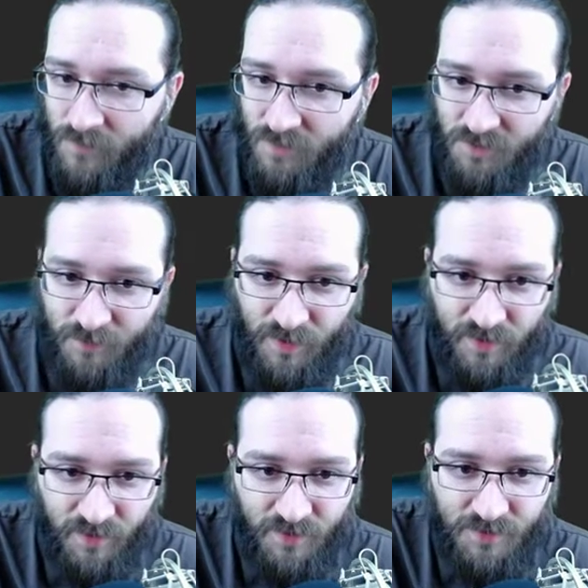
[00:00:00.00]
This could break
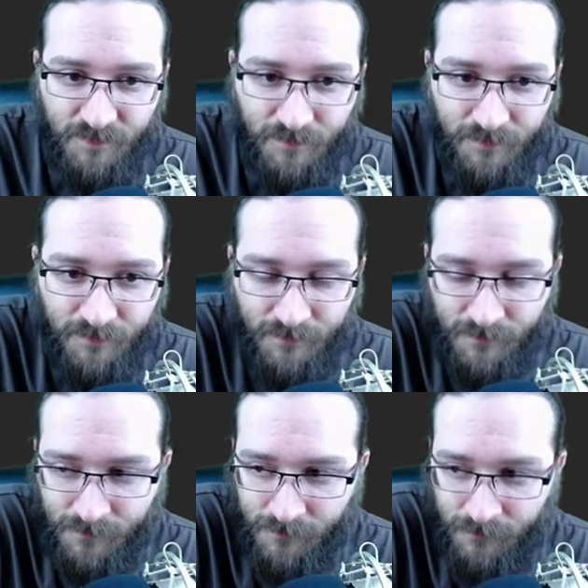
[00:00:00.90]
things.
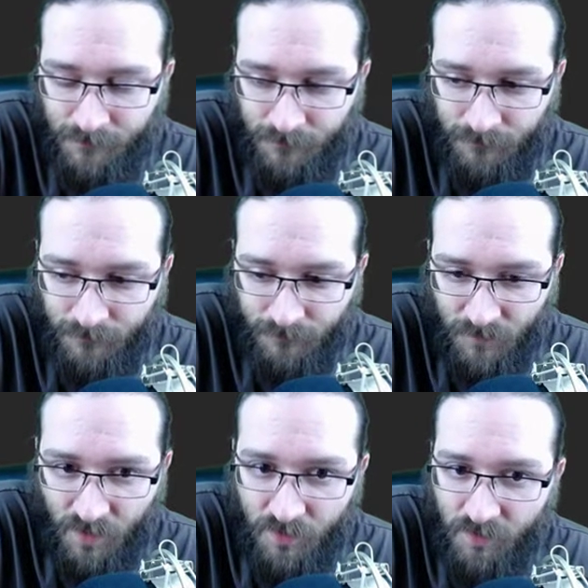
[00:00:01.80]

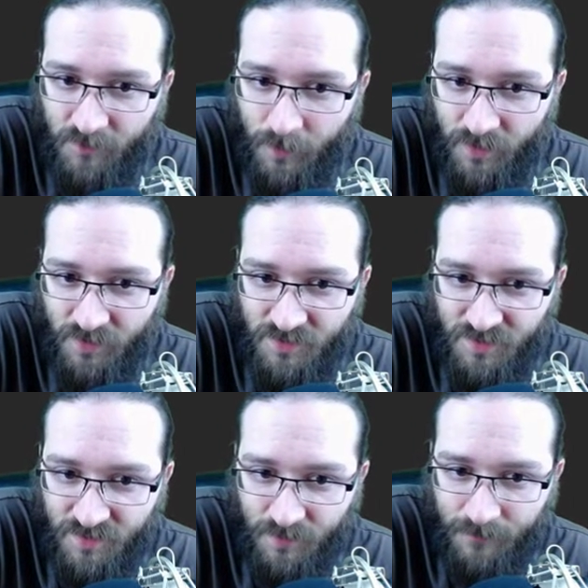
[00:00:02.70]
I don't know if I want to use
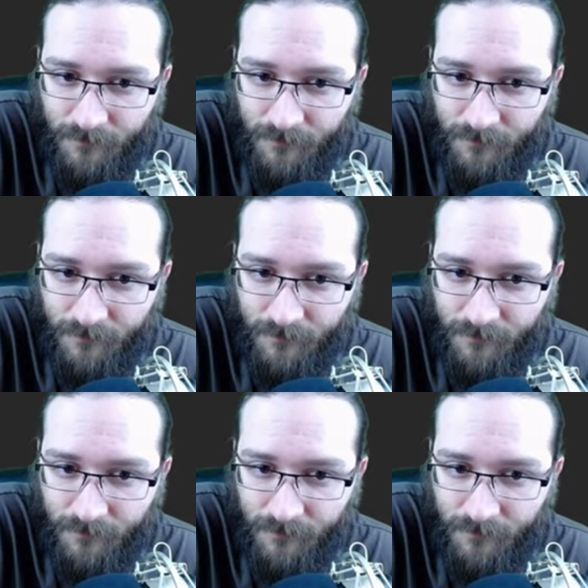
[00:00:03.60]
this then.